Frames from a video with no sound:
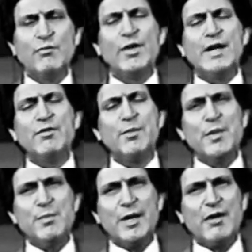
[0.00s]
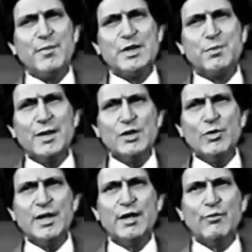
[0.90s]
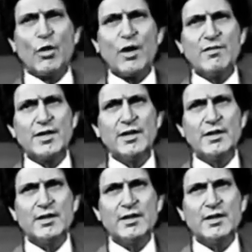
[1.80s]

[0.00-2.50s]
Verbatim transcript: Wherever people have been spiritually evolved,